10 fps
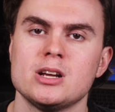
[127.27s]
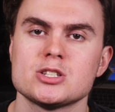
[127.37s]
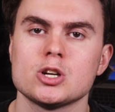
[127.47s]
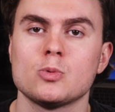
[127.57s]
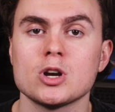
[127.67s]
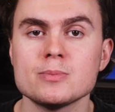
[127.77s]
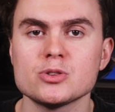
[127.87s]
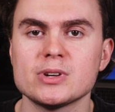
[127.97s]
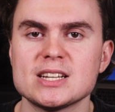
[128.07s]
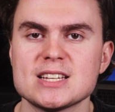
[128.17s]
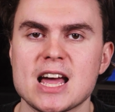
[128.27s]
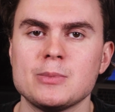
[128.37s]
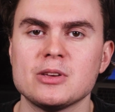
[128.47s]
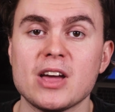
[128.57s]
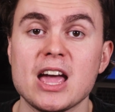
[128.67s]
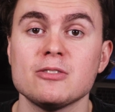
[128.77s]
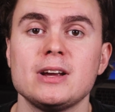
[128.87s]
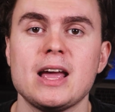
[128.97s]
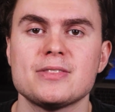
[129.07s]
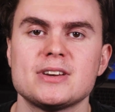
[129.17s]
So what I'm doing is aiming for
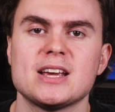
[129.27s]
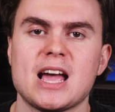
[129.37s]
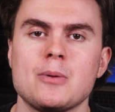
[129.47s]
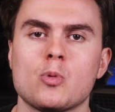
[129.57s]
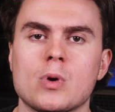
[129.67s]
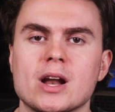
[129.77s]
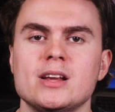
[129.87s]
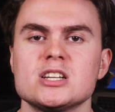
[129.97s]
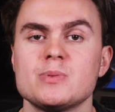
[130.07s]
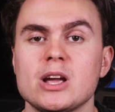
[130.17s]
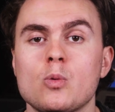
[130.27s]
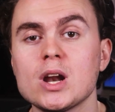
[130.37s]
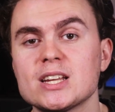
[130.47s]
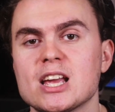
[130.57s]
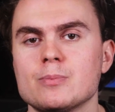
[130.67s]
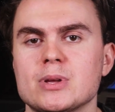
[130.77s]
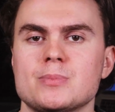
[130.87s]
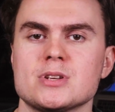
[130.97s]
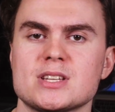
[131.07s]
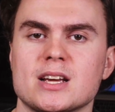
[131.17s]
every Ethernet cable run to be at 1 gigabit
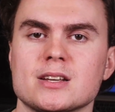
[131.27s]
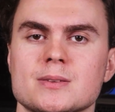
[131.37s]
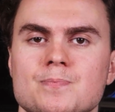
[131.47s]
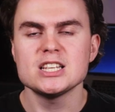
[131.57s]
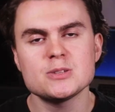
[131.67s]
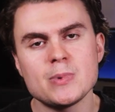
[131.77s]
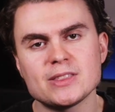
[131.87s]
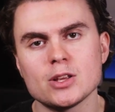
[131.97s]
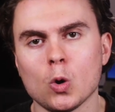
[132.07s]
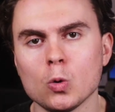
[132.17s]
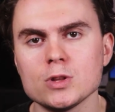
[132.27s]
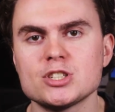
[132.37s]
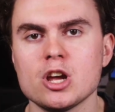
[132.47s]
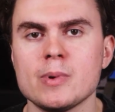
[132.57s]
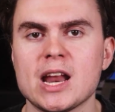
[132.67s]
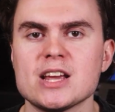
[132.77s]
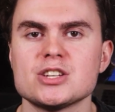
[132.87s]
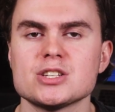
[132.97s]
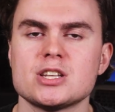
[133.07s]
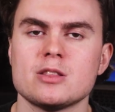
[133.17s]
per second. This meant that all the
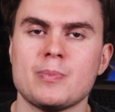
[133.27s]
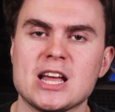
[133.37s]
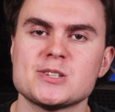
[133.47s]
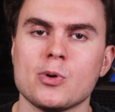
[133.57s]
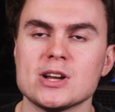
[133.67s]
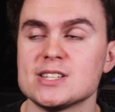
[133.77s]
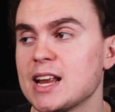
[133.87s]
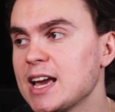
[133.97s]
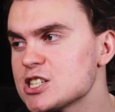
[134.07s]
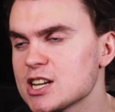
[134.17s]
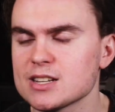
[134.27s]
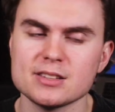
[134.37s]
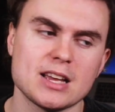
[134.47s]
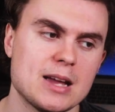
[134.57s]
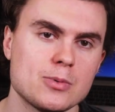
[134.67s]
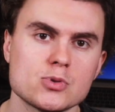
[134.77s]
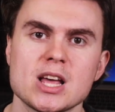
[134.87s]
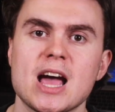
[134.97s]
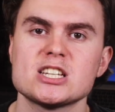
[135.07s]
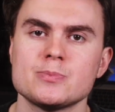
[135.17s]
terminations to the patch points at each end of the cables
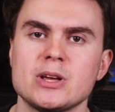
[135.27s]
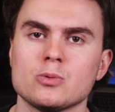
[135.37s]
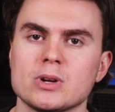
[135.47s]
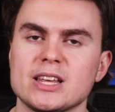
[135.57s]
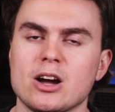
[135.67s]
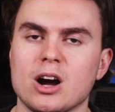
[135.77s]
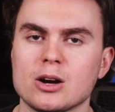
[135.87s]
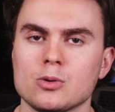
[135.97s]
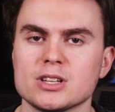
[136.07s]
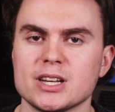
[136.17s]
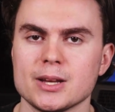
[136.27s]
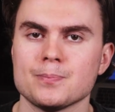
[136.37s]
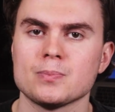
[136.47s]
had to be a really high quality.